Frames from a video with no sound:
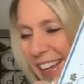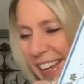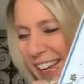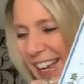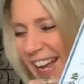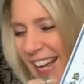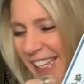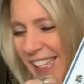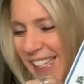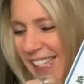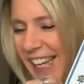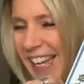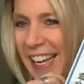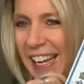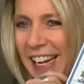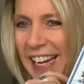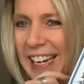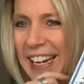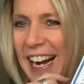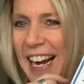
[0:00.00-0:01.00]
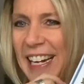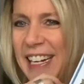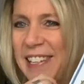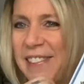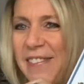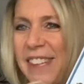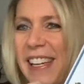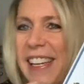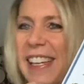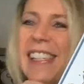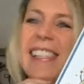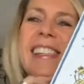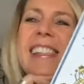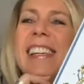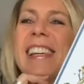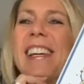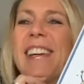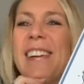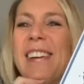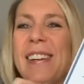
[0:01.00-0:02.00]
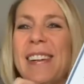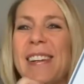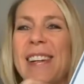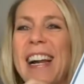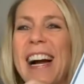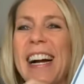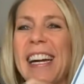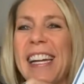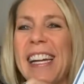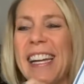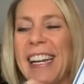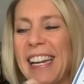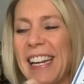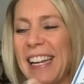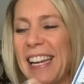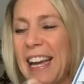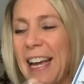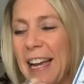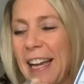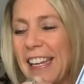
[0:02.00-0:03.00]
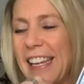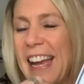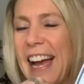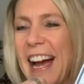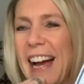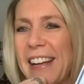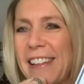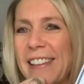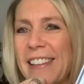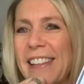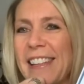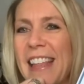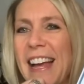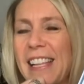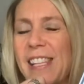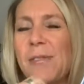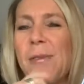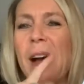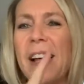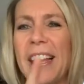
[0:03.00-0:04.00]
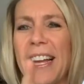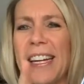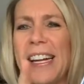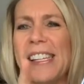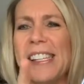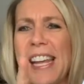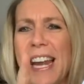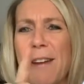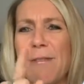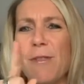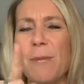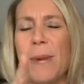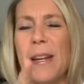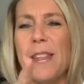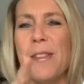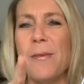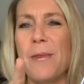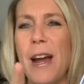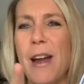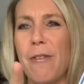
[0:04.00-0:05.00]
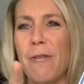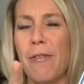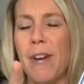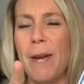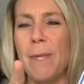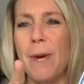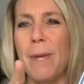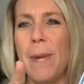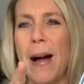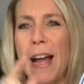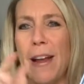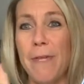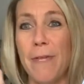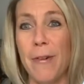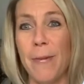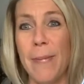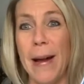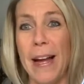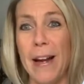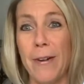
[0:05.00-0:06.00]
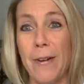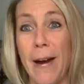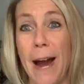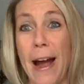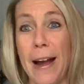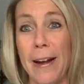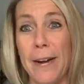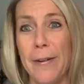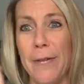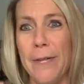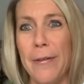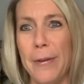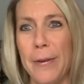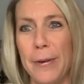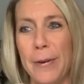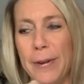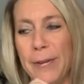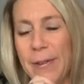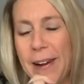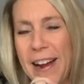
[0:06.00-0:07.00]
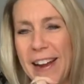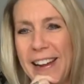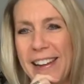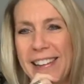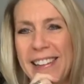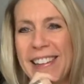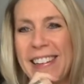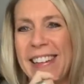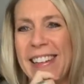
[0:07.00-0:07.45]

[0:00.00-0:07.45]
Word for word: Yes, it kind of is. You're not kidding. Yeah, that's why, like I said, I have to be in the right frame of mind for my crack food, right?